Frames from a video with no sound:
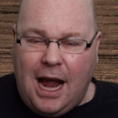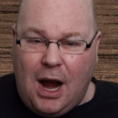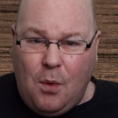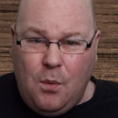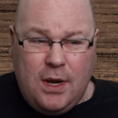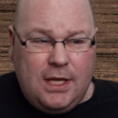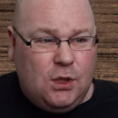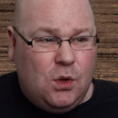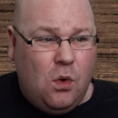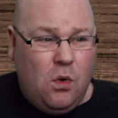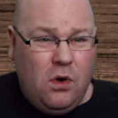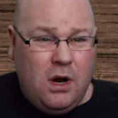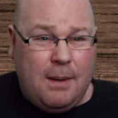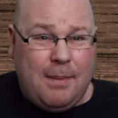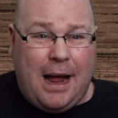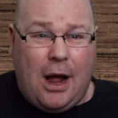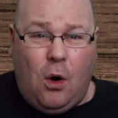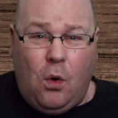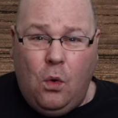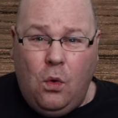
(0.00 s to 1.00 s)
and we talk
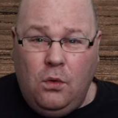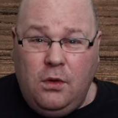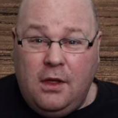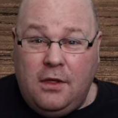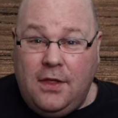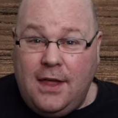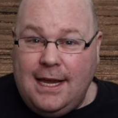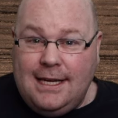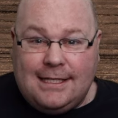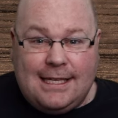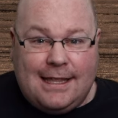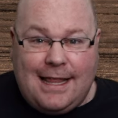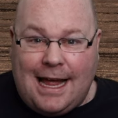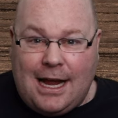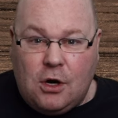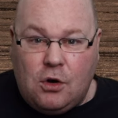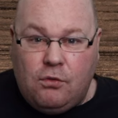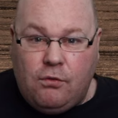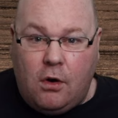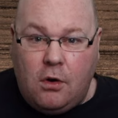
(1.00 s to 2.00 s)
about all the things
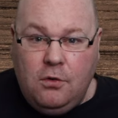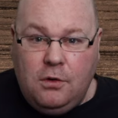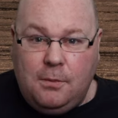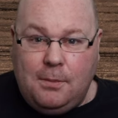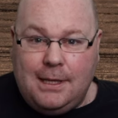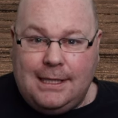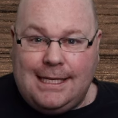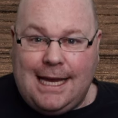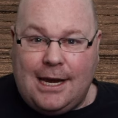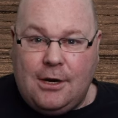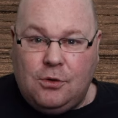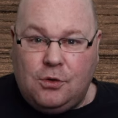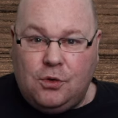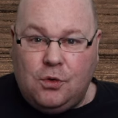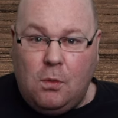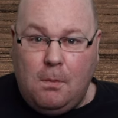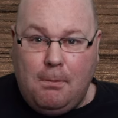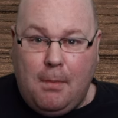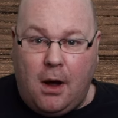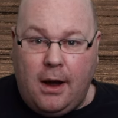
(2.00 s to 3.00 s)
that growth
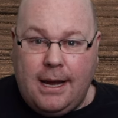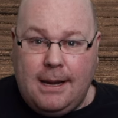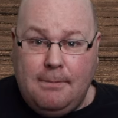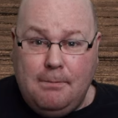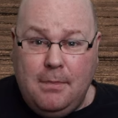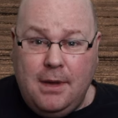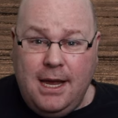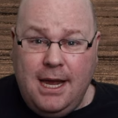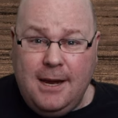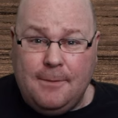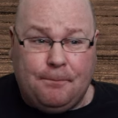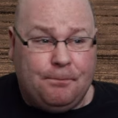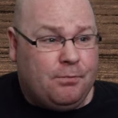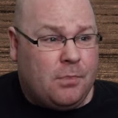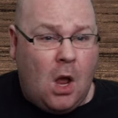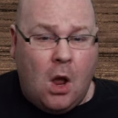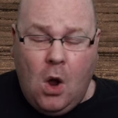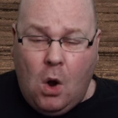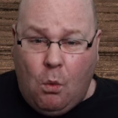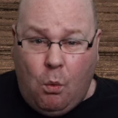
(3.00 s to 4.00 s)
potential might mean.
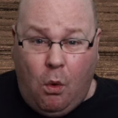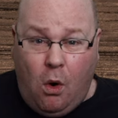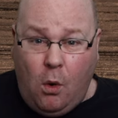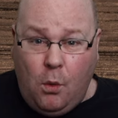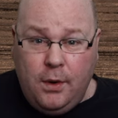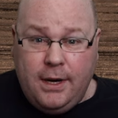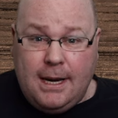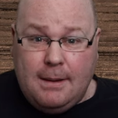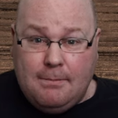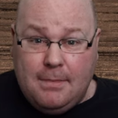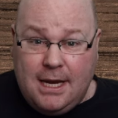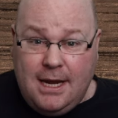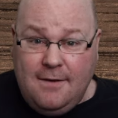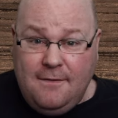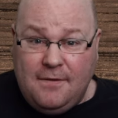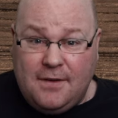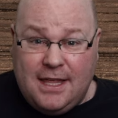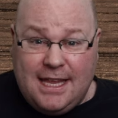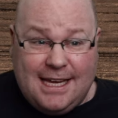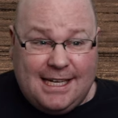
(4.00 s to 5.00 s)
What would it mean
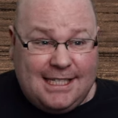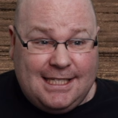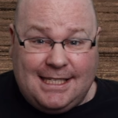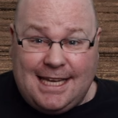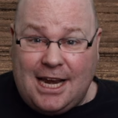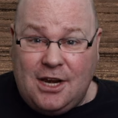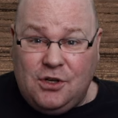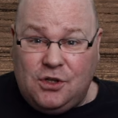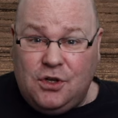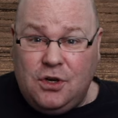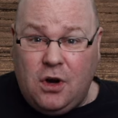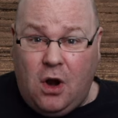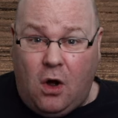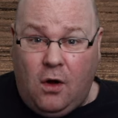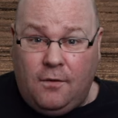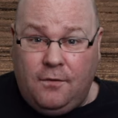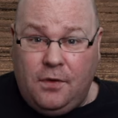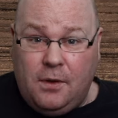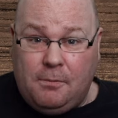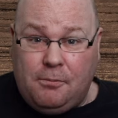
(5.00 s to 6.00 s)
for the extension
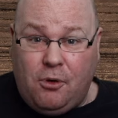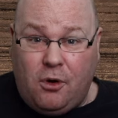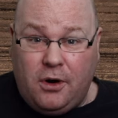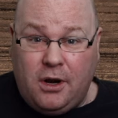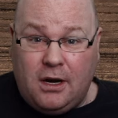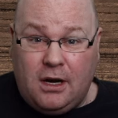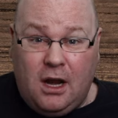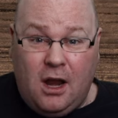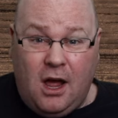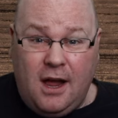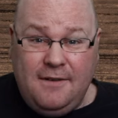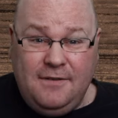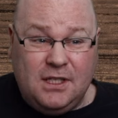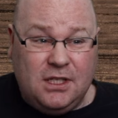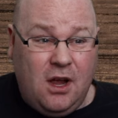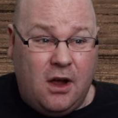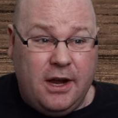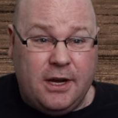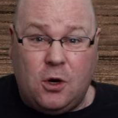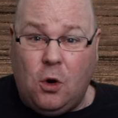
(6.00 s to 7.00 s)
of the product life
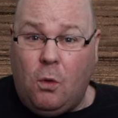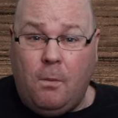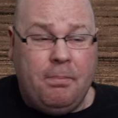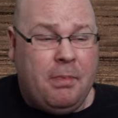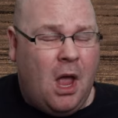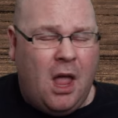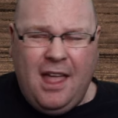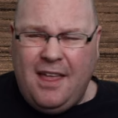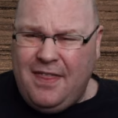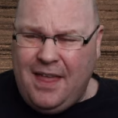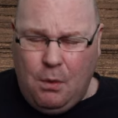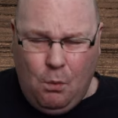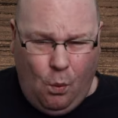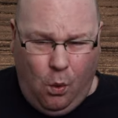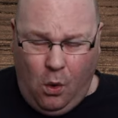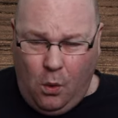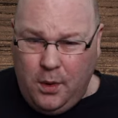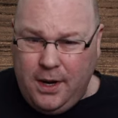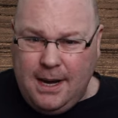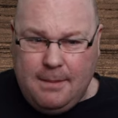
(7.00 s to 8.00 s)
cycle? Then
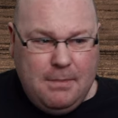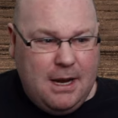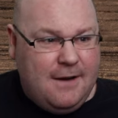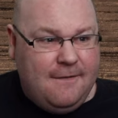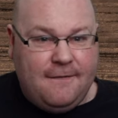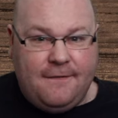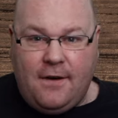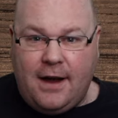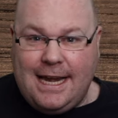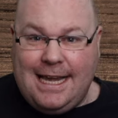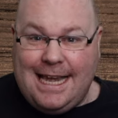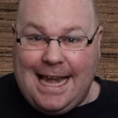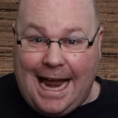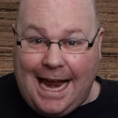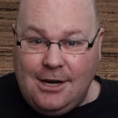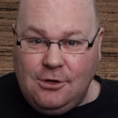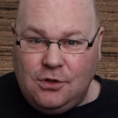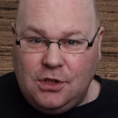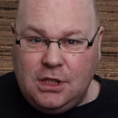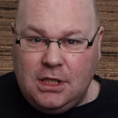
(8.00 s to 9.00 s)
what would it mean
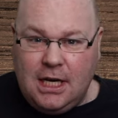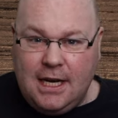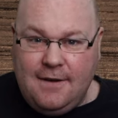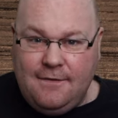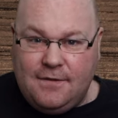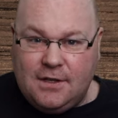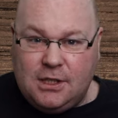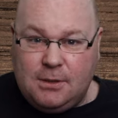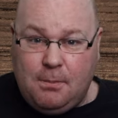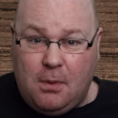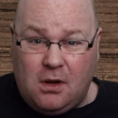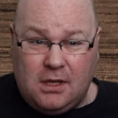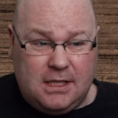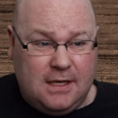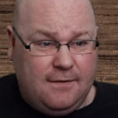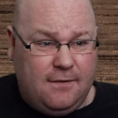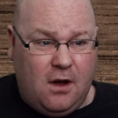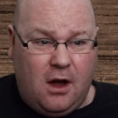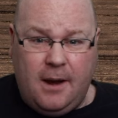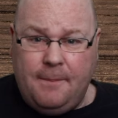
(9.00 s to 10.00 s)
financially for
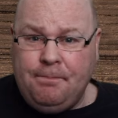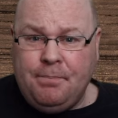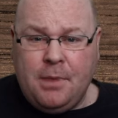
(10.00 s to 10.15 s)
Spotify?